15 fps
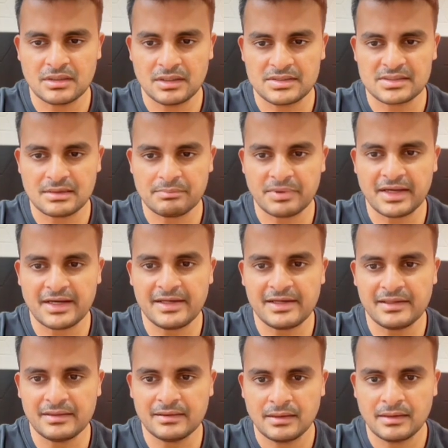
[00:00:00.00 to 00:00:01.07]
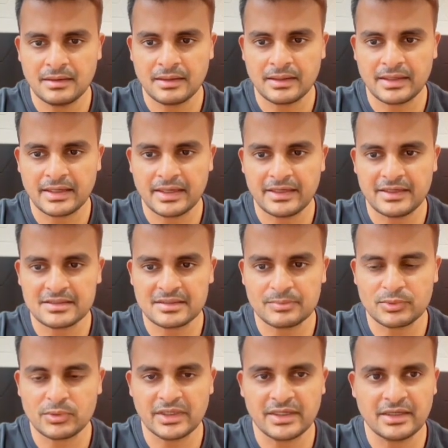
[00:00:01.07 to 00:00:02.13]
It's compiled and it's
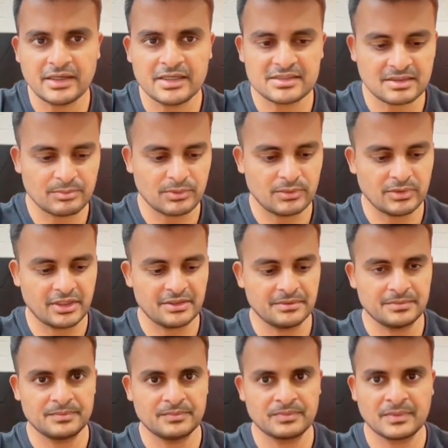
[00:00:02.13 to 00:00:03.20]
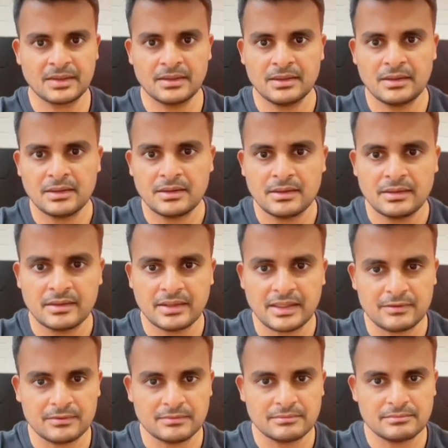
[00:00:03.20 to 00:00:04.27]
uploading. It's uploaded.
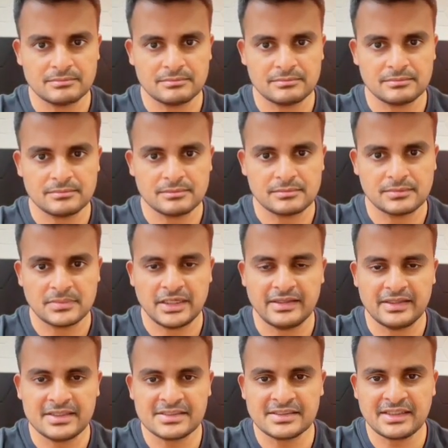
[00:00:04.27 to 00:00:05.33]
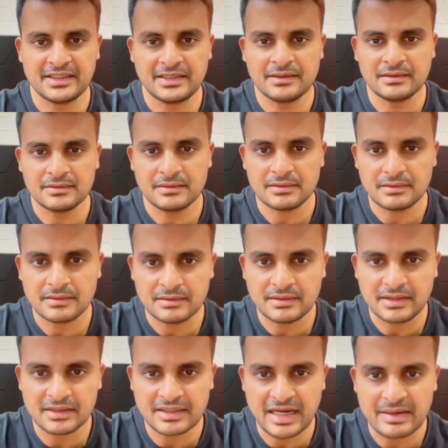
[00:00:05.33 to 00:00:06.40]
Now in this thing,
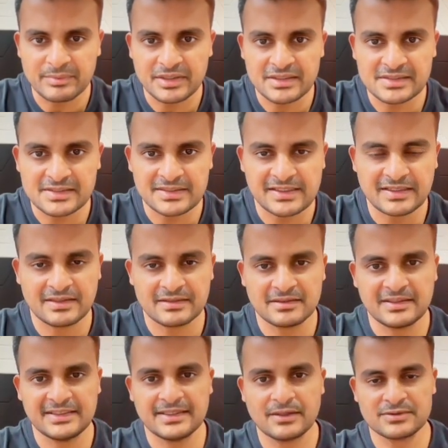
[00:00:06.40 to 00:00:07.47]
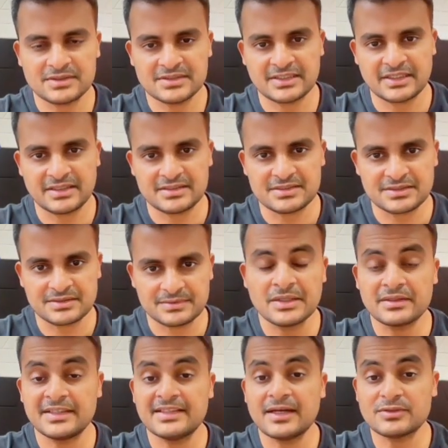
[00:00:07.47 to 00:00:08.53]
the timer is 3000 seconds,
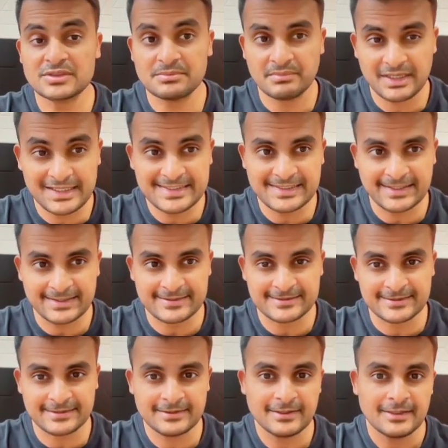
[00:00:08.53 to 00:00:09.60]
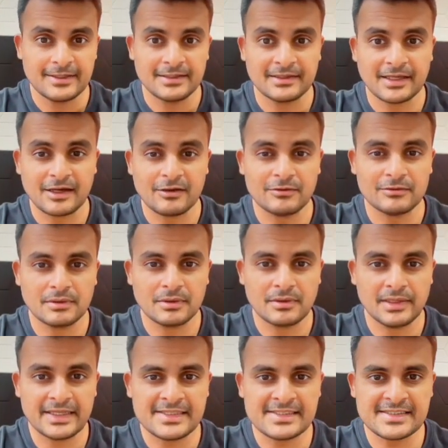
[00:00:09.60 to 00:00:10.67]
3000 milliseconds. Now
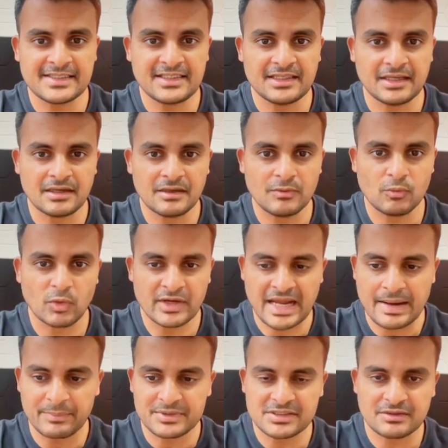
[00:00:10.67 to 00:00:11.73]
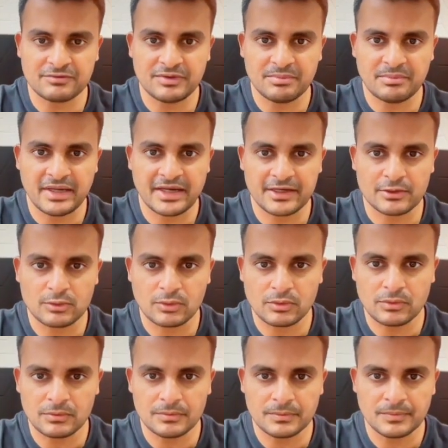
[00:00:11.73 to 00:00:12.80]
let's see what happens if we make it
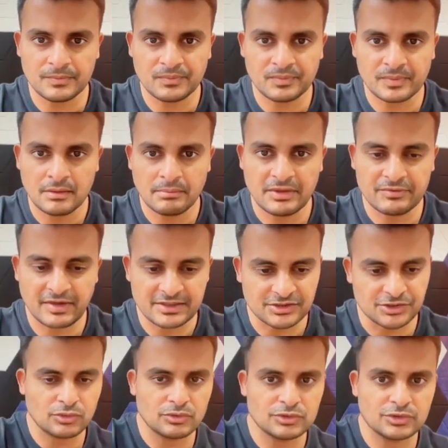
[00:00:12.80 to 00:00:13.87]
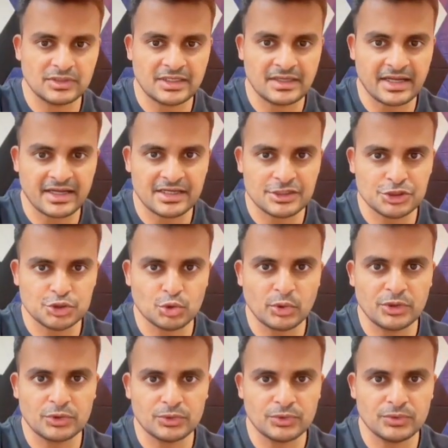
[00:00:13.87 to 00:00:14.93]
go a bit faster so that I can show
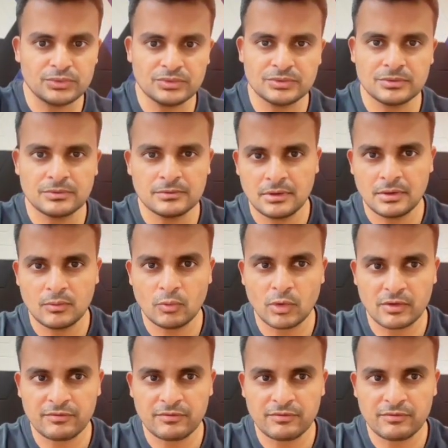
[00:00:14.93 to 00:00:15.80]
it to you what a